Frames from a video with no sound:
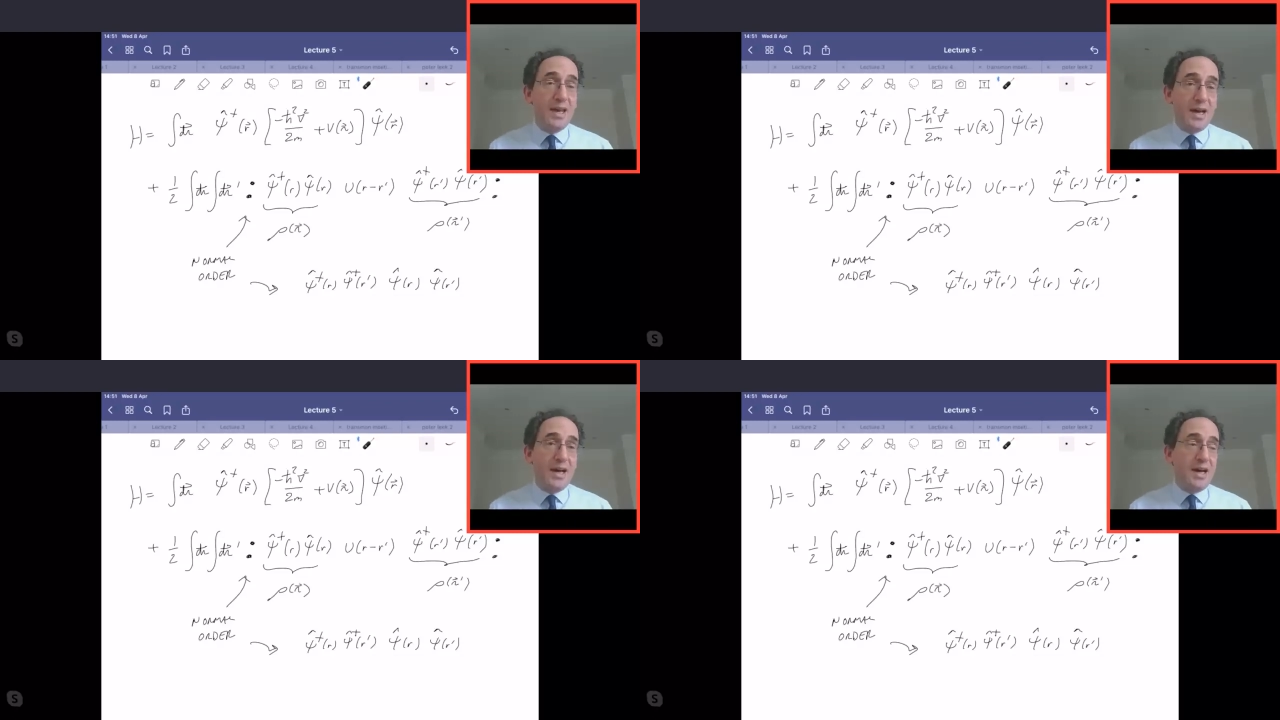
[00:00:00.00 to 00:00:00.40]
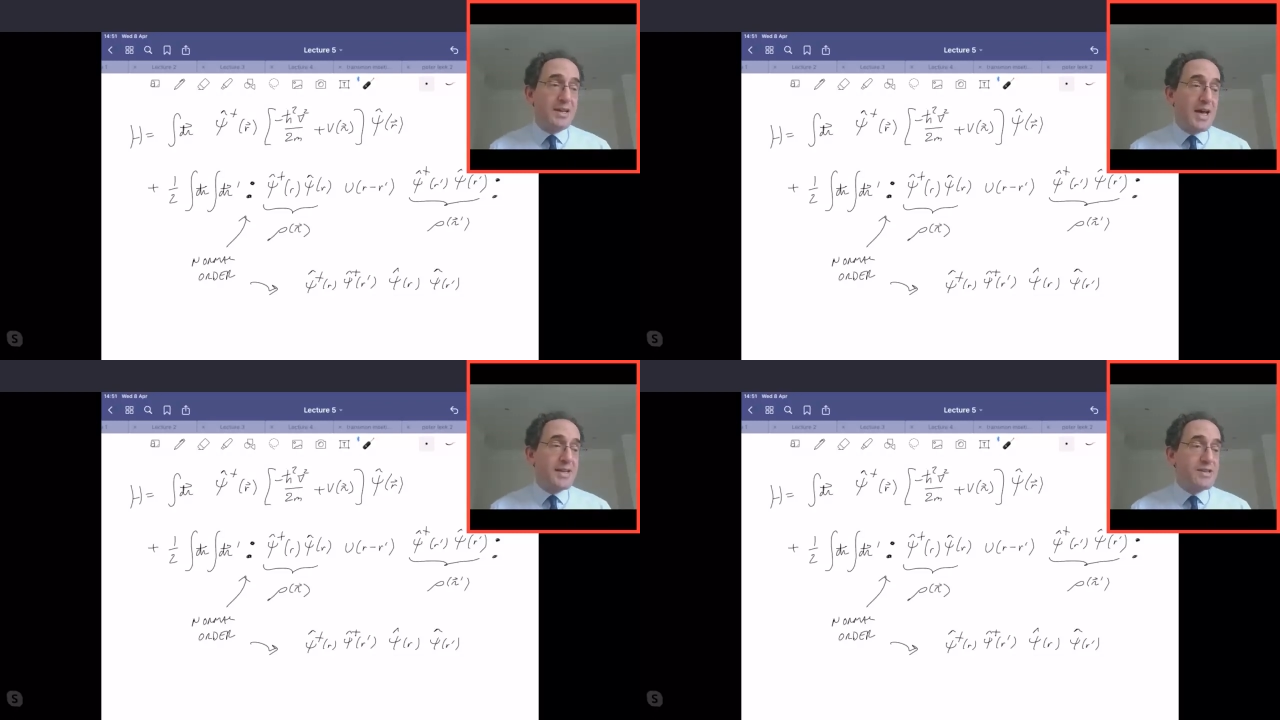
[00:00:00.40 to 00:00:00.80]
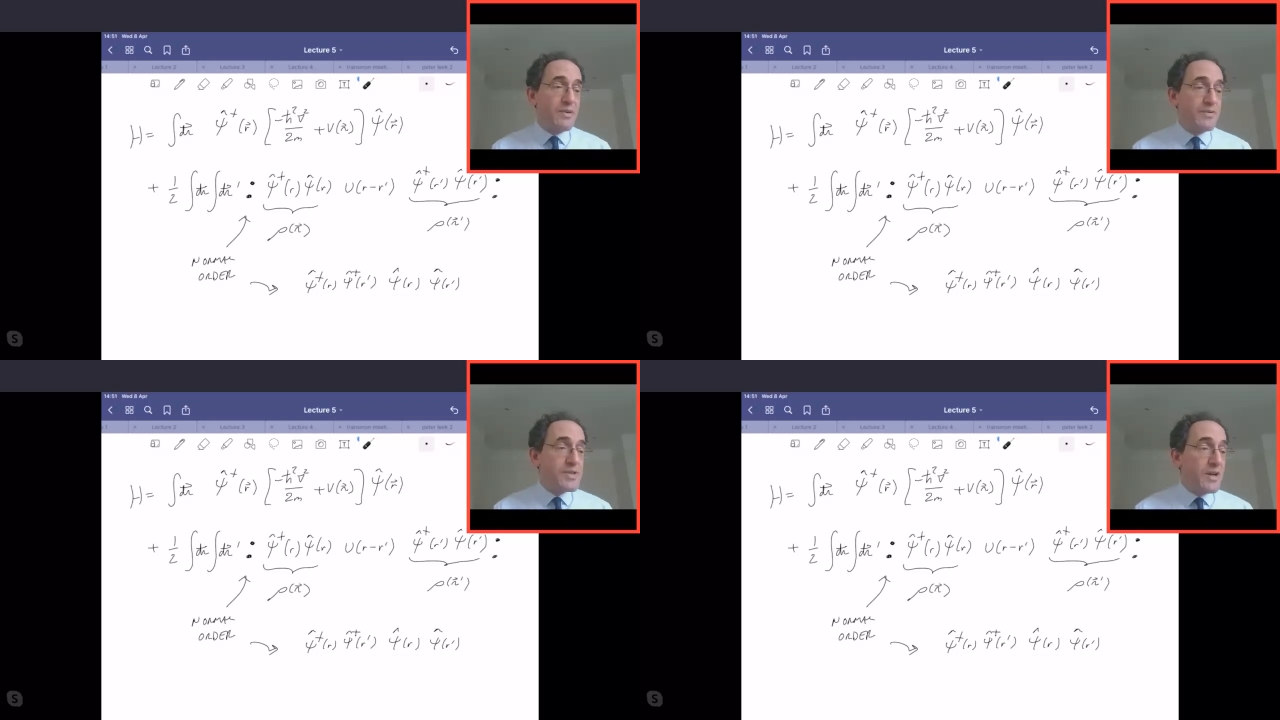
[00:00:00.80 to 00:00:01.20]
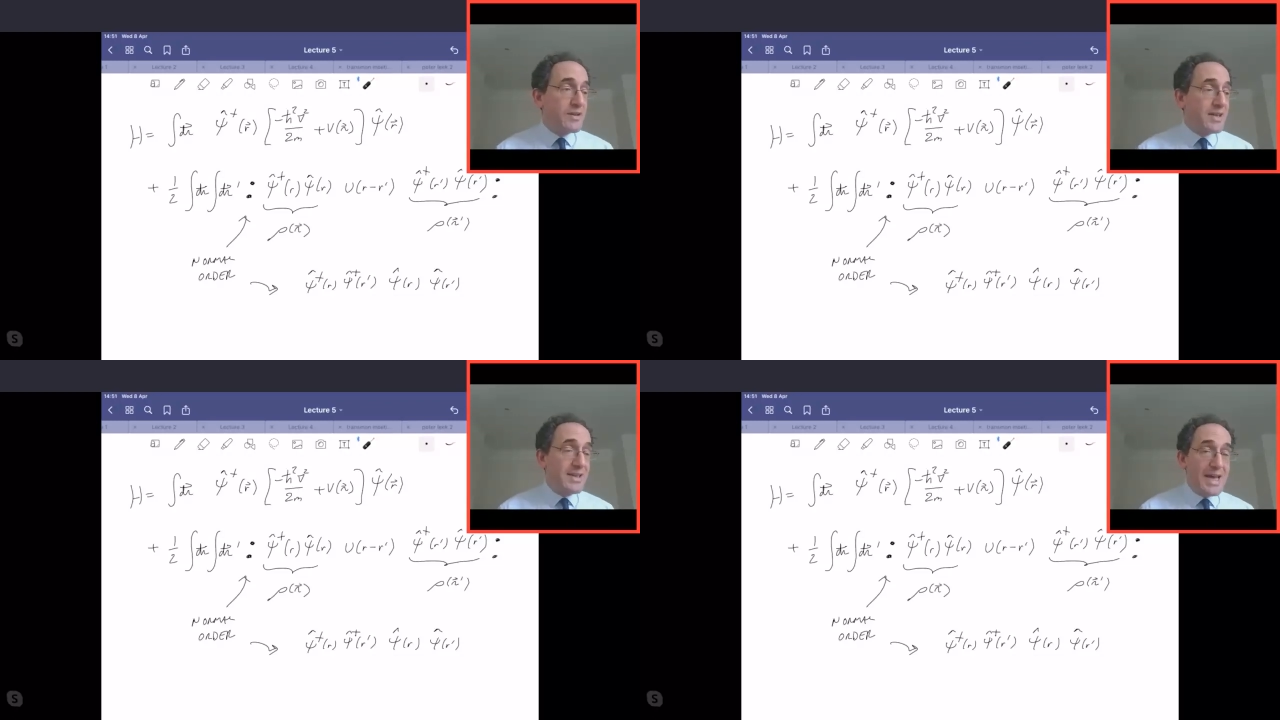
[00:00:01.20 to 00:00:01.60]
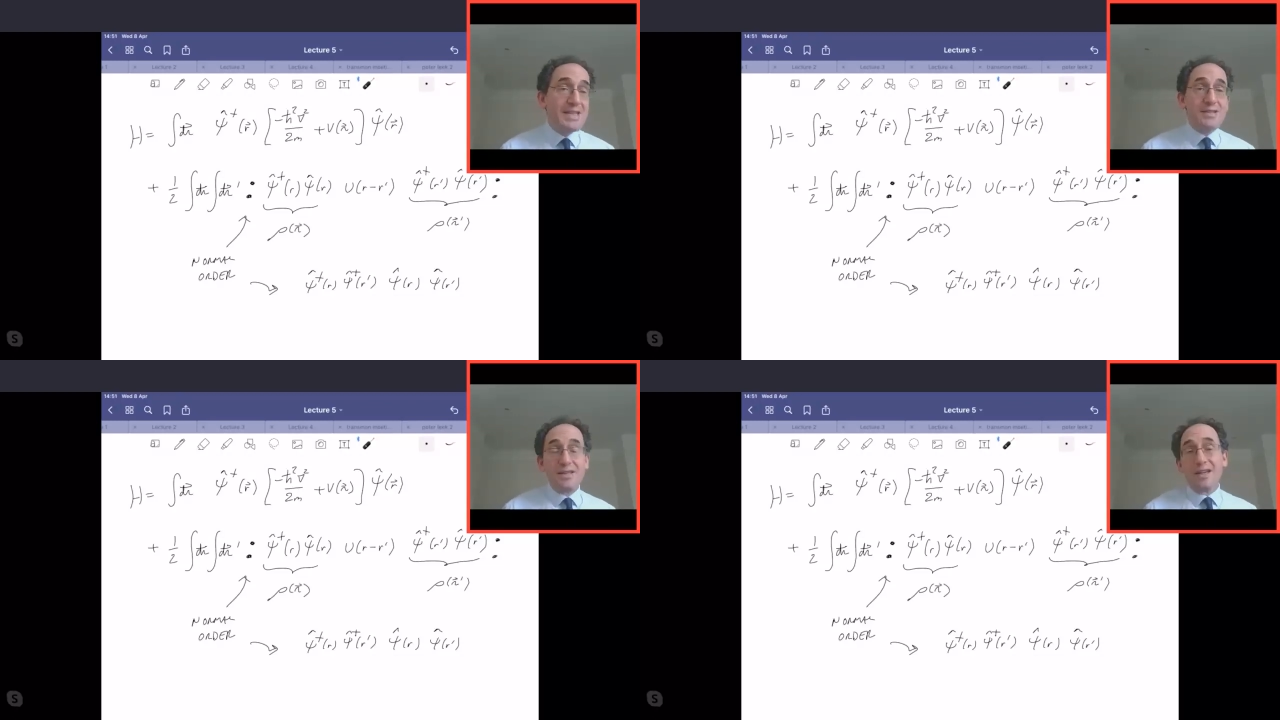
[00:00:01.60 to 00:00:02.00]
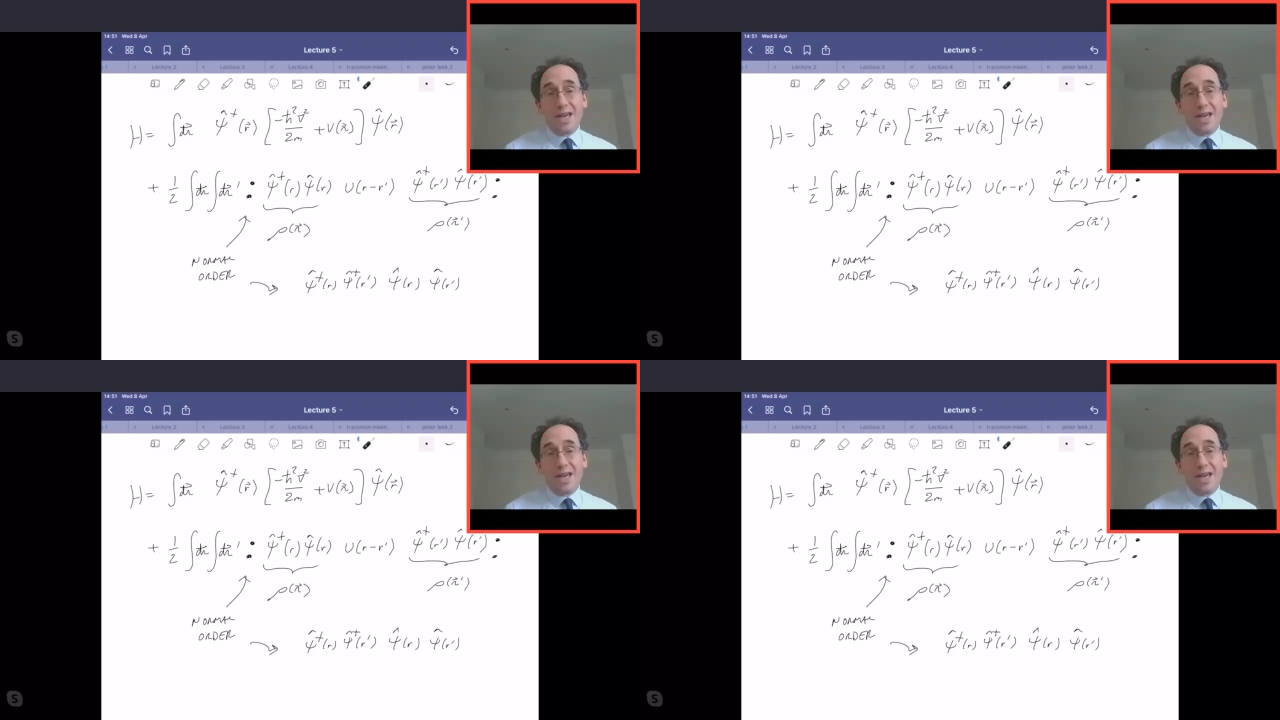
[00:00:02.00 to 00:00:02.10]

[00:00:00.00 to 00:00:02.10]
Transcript: non-zero result, and that's